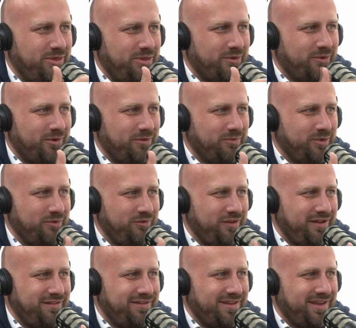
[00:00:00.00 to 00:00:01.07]
Thor
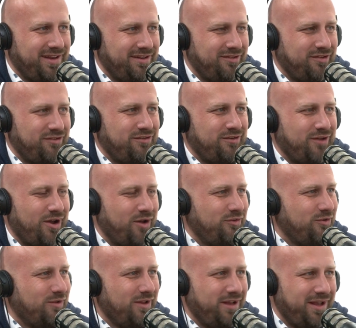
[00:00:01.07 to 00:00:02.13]
movies and just t-
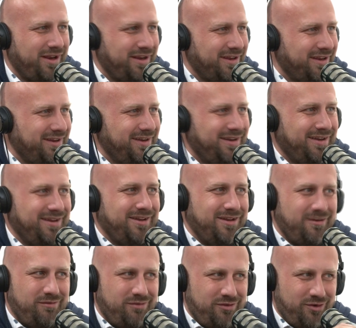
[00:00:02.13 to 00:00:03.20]
totally like
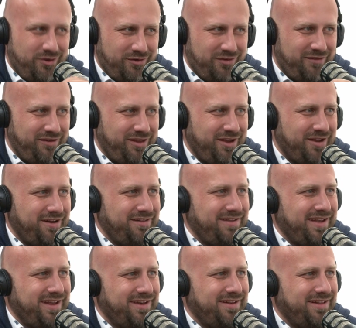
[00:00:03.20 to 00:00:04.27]
turns everything on its
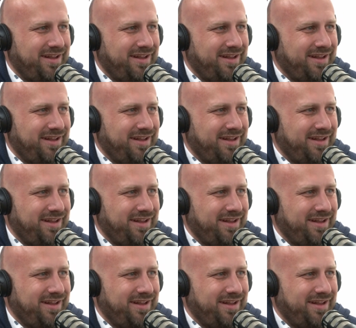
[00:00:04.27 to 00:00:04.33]
head.